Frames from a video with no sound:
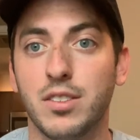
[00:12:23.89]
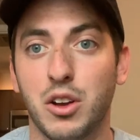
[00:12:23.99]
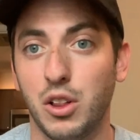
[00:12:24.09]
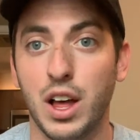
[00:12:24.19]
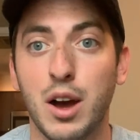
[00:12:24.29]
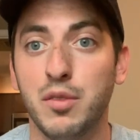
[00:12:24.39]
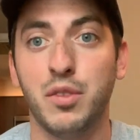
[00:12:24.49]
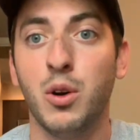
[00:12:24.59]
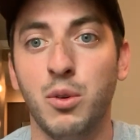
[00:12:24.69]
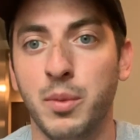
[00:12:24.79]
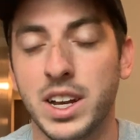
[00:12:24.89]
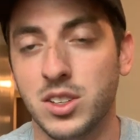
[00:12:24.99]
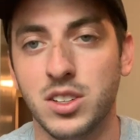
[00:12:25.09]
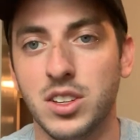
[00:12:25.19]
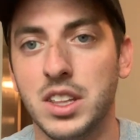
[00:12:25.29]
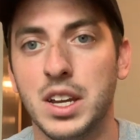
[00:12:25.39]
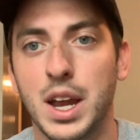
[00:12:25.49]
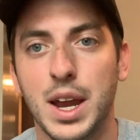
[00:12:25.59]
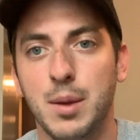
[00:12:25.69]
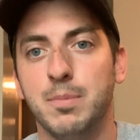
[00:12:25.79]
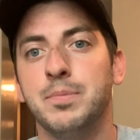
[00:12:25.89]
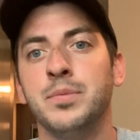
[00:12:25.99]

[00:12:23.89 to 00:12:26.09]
cloud foam, as is in the name.